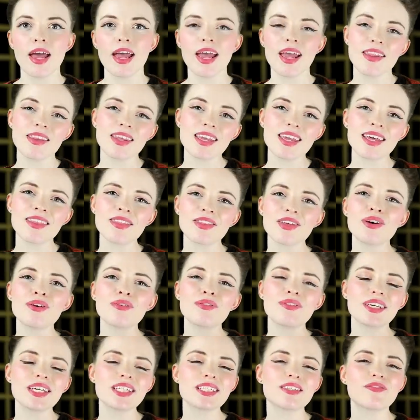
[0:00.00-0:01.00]
In the end though,
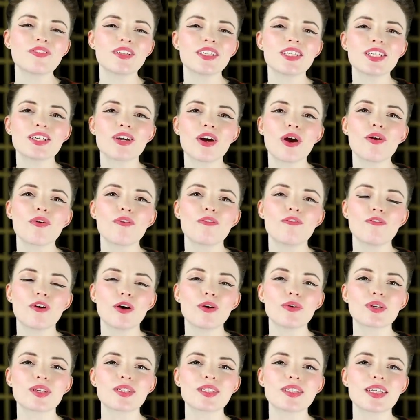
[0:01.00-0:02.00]
this video
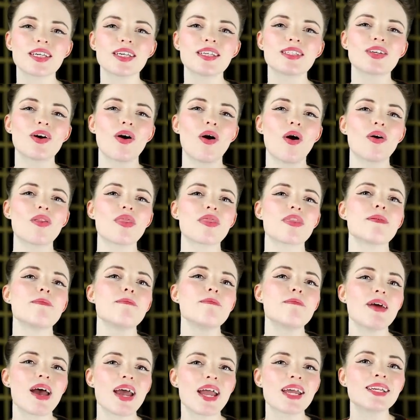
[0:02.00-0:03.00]
focuses on the
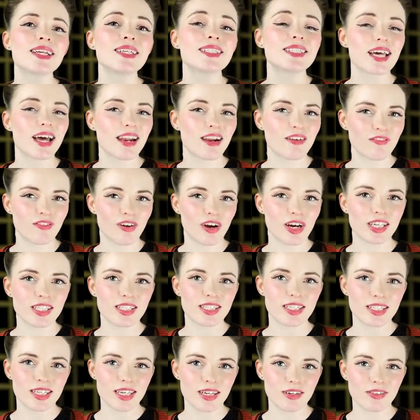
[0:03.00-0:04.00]
main televised
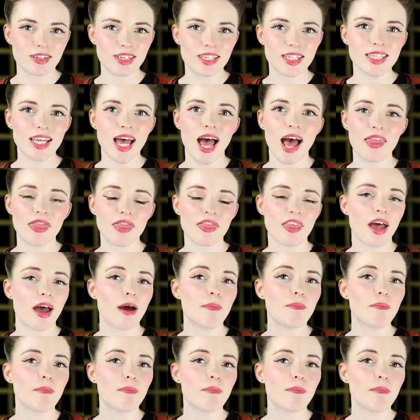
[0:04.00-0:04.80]
series and their